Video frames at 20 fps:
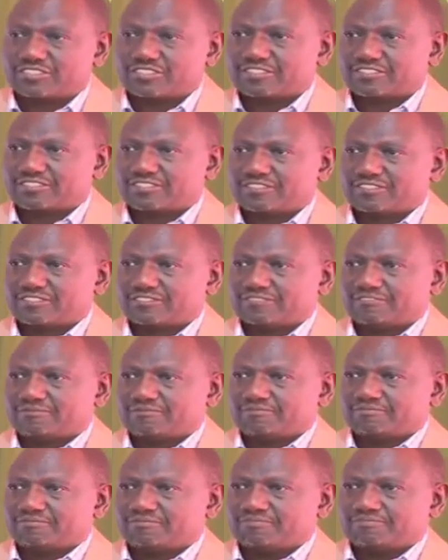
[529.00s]

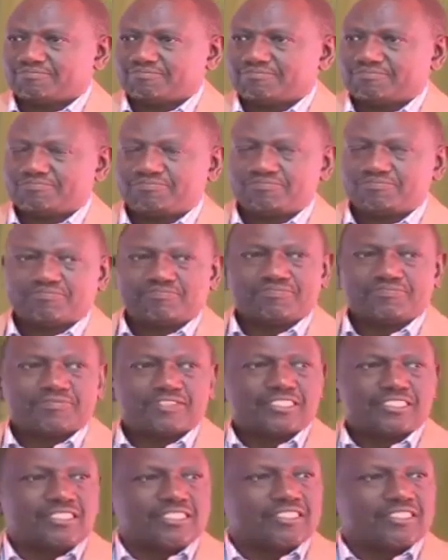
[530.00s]
because of their
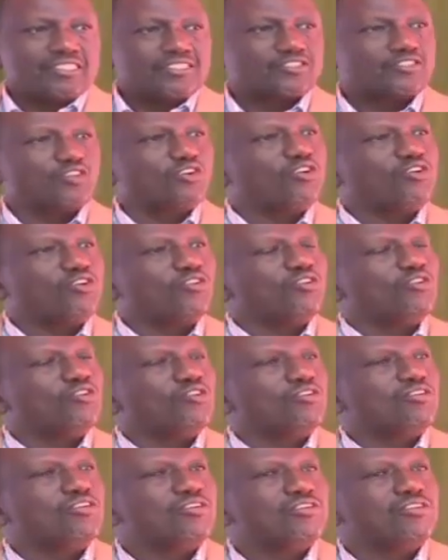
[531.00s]
political
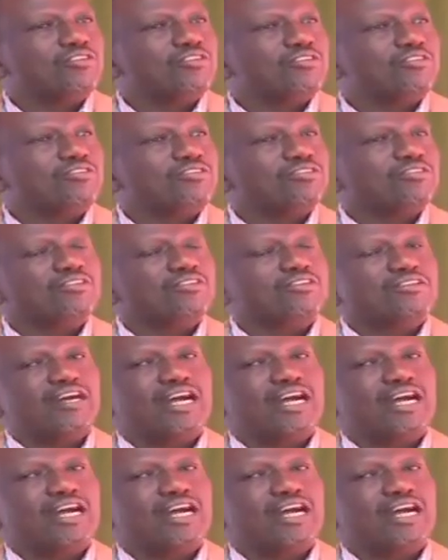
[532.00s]
affiliations.